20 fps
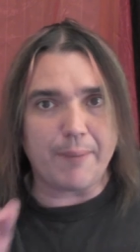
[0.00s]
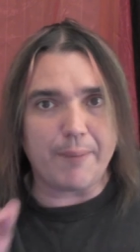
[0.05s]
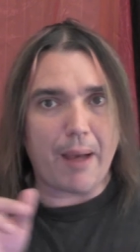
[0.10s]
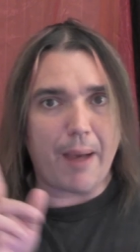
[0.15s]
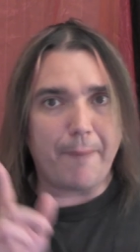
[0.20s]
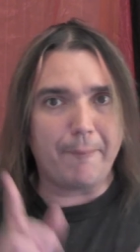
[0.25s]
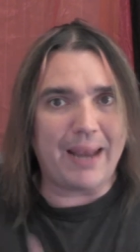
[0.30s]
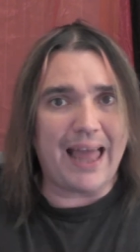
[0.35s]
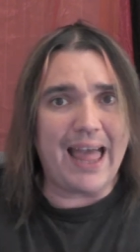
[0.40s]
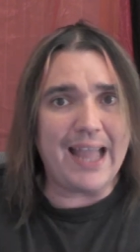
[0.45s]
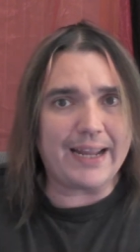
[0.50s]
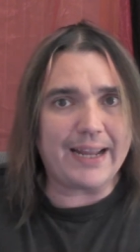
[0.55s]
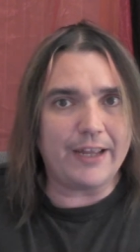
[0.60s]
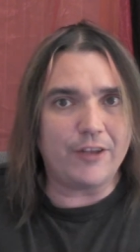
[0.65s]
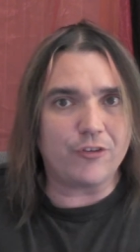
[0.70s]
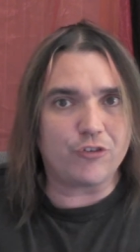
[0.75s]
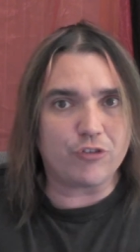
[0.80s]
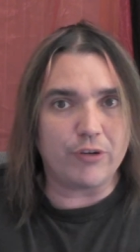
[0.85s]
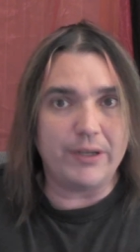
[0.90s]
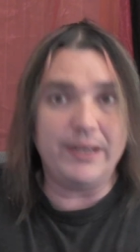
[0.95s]
about black
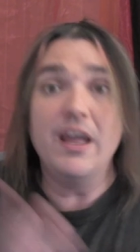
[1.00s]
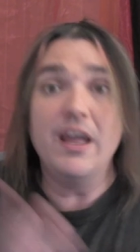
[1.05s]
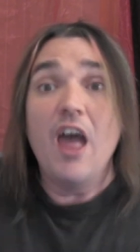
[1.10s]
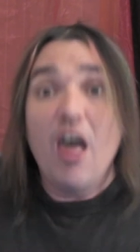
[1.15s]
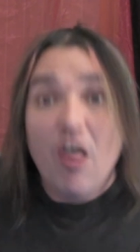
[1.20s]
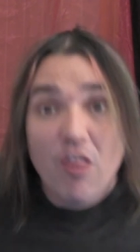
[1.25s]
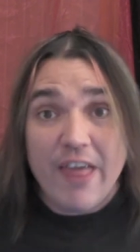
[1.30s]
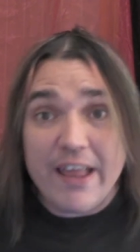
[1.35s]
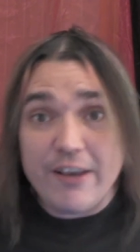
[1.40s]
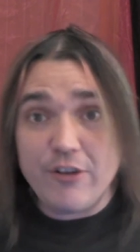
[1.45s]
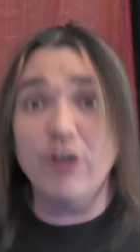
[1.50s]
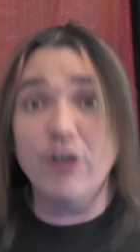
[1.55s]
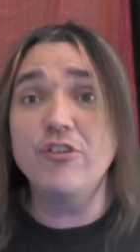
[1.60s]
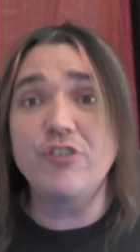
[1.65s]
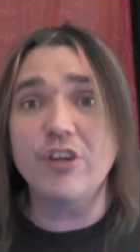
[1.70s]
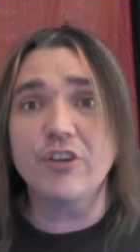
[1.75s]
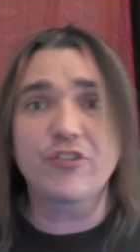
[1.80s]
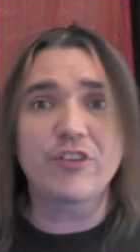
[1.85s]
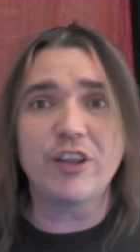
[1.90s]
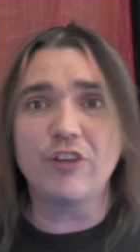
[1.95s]
history, then you're
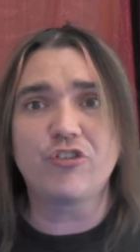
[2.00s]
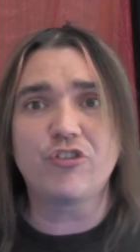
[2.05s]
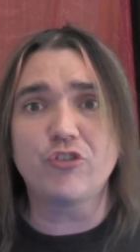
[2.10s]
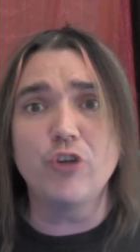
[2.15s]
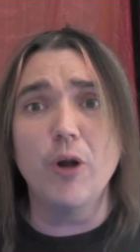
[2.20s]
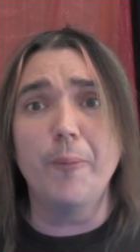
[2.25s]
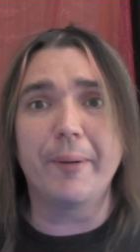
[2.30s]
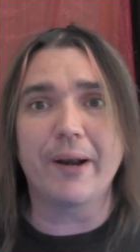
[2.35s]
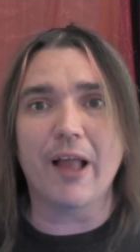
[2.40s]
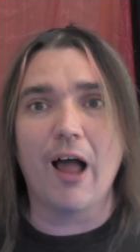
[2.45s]
just a stupid